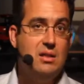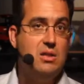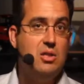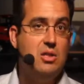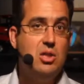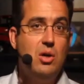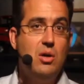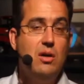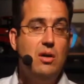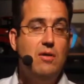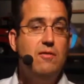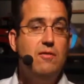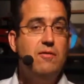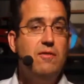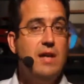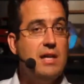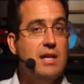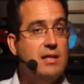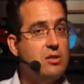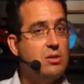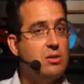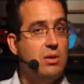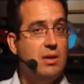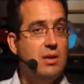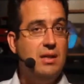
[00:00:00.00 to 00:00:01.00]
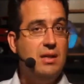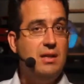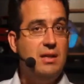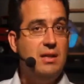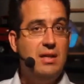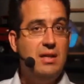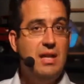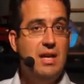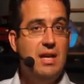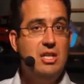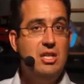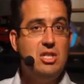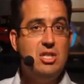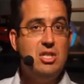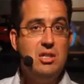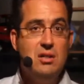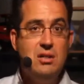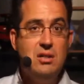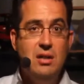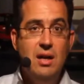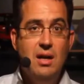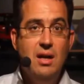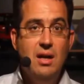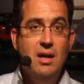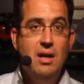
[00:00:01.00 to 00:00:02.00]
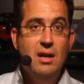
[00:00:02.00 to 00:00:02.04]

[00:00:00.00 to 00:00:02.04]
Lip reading: So if that's your inclination,